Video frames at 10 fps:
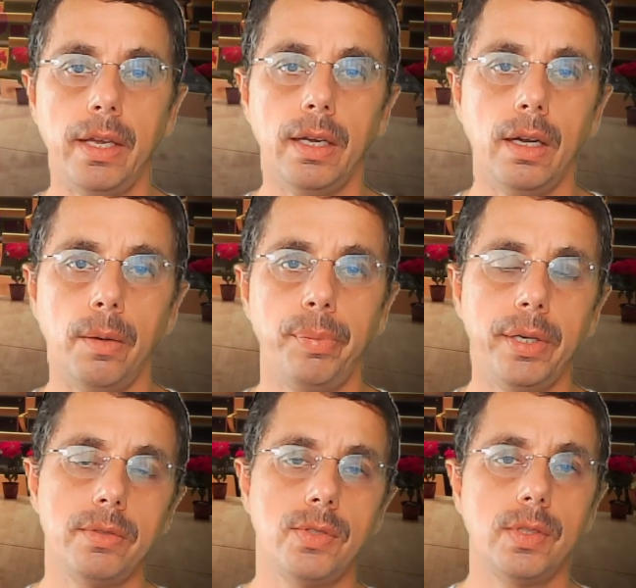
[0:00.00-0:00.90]
a
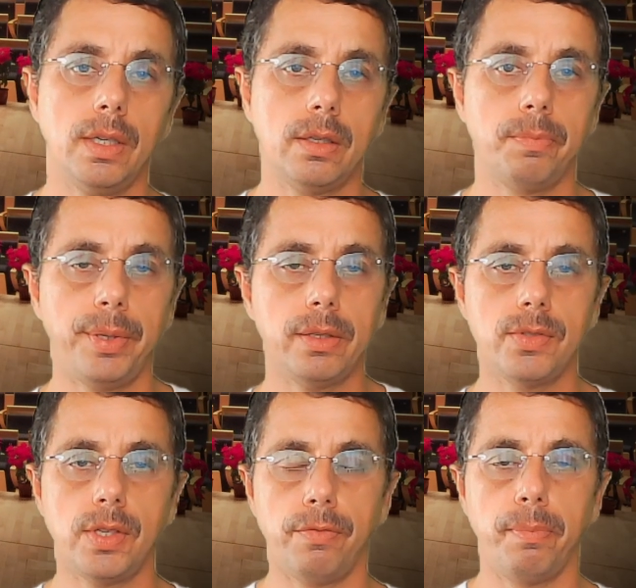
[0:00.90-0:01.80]

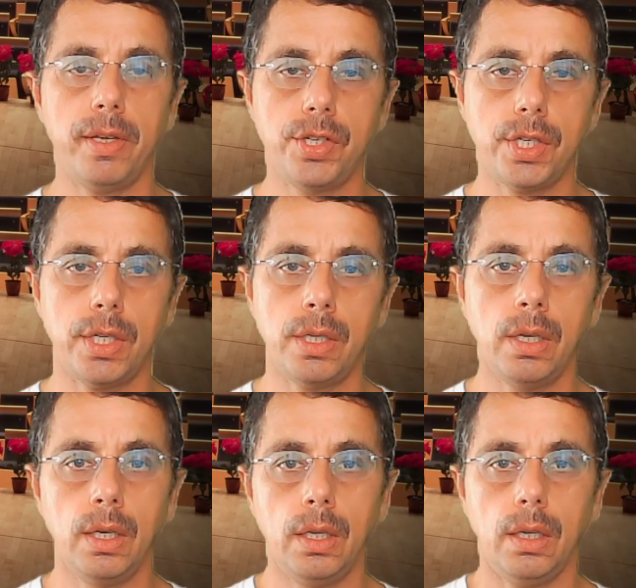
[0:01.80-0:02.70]
preconceived mission,
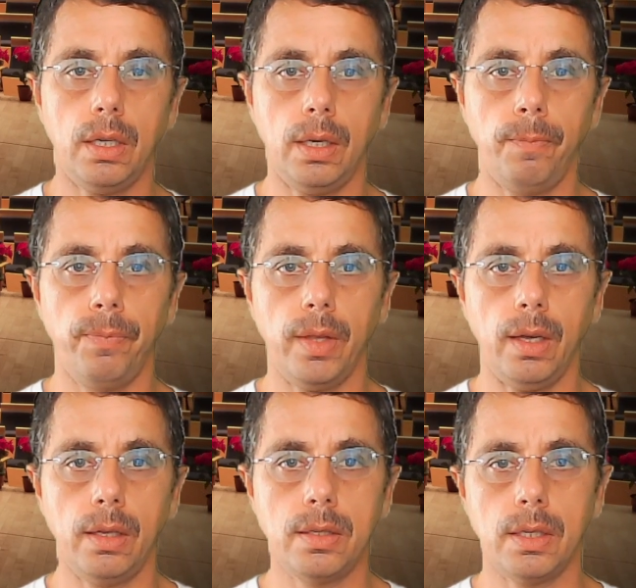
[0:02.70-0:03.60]

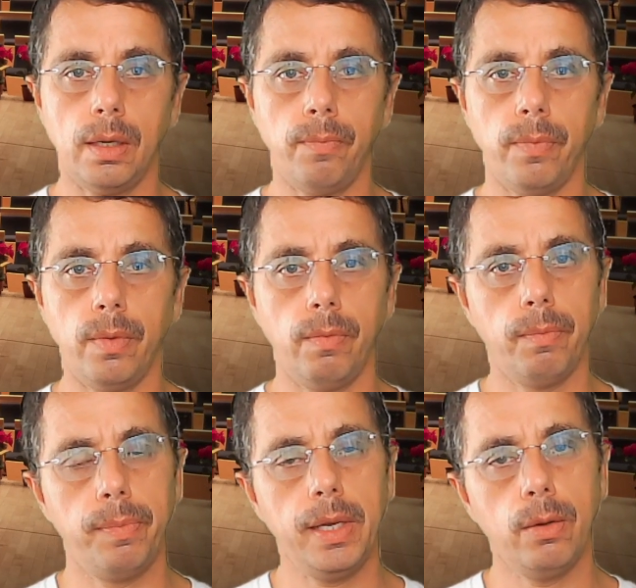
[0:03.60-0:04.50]
and
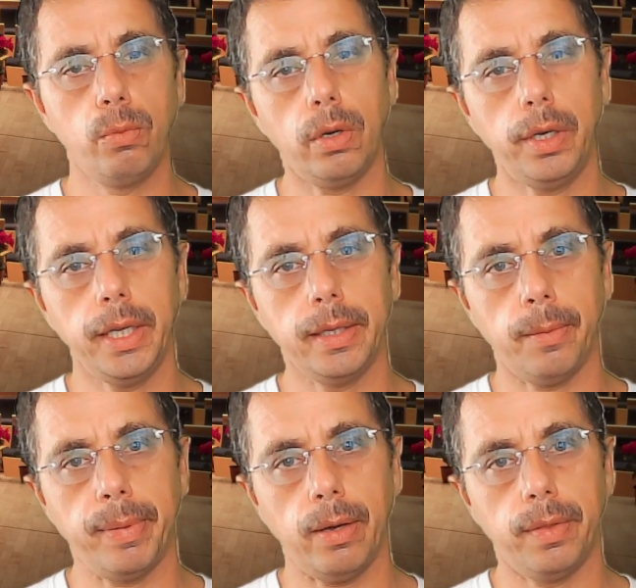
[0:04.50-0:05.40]
being worried
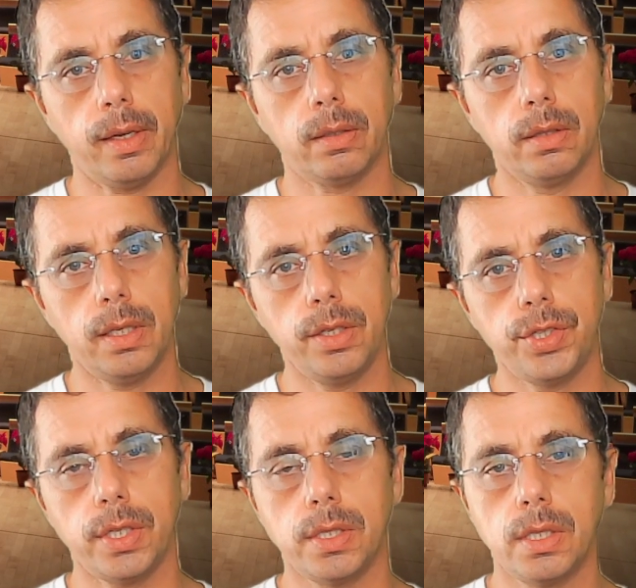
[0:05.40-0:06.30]
about the
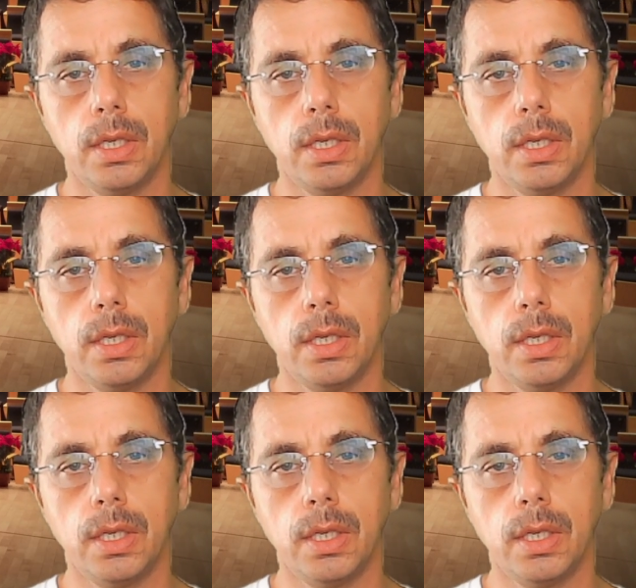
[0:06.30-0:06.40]
contingent